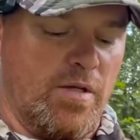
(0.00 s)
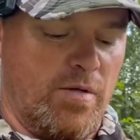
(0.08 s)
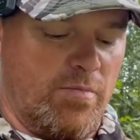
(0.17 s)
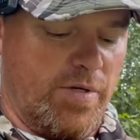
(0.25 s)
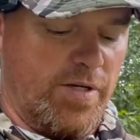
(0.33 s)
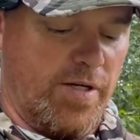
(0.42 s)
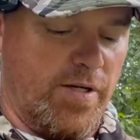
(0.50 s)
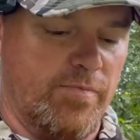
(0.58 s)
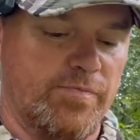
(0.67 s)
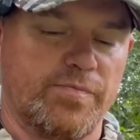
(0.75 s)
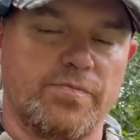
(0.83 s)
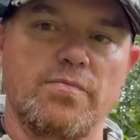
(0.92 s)
But
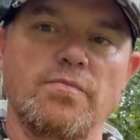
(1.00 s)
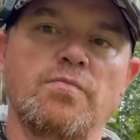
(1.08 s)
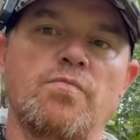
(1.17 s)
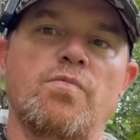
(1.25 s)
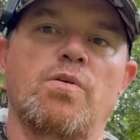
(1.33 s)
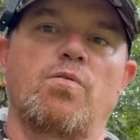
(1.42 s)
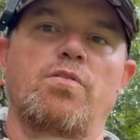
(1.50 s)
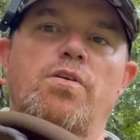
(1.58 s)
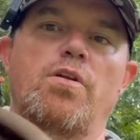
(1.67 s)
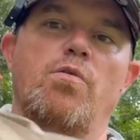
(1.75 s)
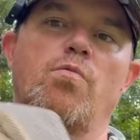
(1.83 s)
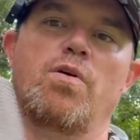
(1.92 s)
you
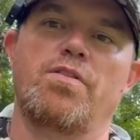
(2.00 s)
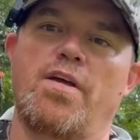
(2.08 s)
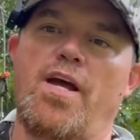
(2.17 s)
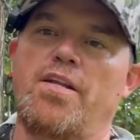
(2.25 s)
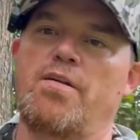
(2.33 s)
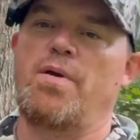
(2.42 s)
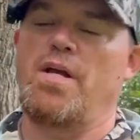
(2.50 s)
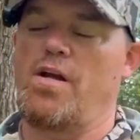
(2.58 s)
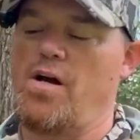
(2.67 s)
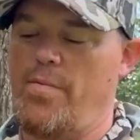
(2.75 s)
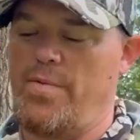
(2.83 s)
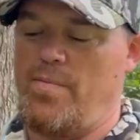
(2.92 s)
know, one thing I did make a
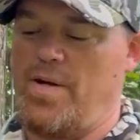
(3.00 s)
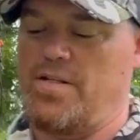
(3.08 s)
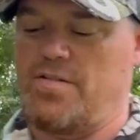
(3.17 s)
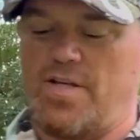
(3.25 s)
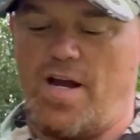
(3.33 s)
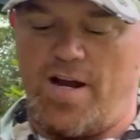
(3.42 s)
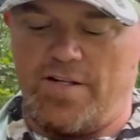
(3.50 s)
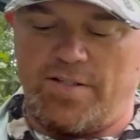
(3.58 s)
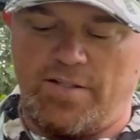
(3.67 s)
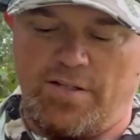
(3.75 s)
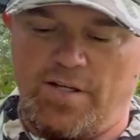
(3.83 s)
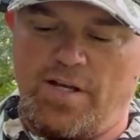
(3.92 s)
comment about the size,
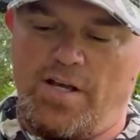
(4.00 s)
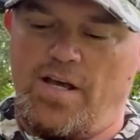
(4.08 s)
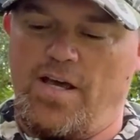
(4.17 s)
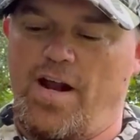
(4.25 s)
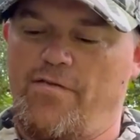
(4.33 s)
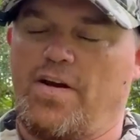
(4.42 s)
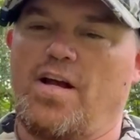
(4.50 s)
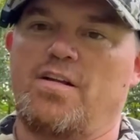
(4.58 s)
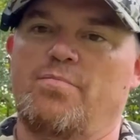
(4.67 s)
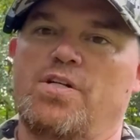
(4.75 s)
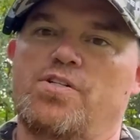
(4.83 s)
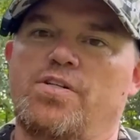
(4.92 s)
and I forgot to
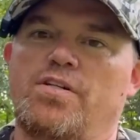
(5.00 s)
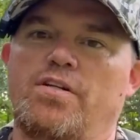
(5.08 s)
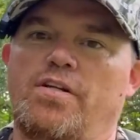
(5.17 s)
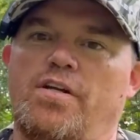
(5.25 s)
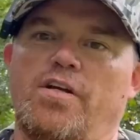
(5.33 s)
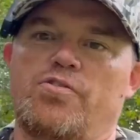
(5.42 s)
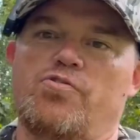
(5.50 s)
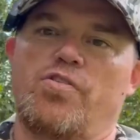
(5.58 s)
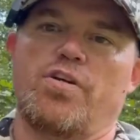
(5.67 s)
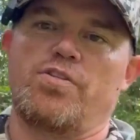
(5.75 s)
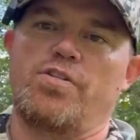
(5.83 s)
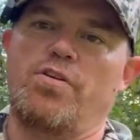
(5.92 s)
mention in the
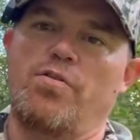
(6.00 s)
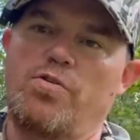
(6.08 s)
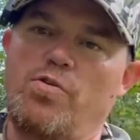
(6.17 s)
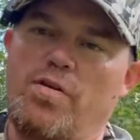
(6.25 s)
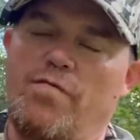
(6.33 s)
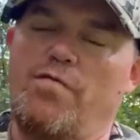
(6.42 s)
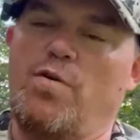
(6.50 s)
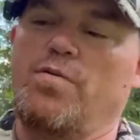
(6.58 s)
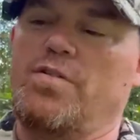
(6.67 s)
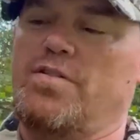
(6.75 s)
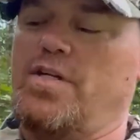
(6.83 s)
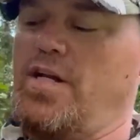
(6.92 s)
introduction. You know, you can fold
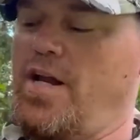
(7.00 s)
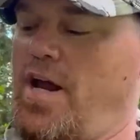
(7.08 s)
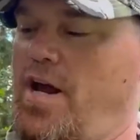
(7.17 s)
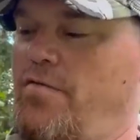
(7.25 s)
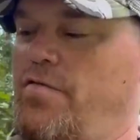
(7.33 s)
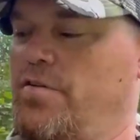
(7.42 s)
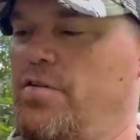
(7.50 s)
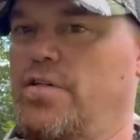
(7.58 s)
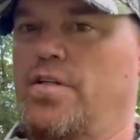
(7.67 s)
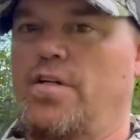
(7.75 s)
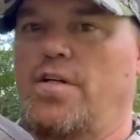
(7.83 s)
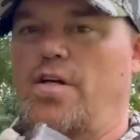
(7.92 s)
this thing in half,
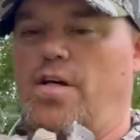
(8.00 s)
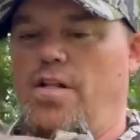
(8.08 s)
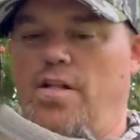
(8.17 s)
and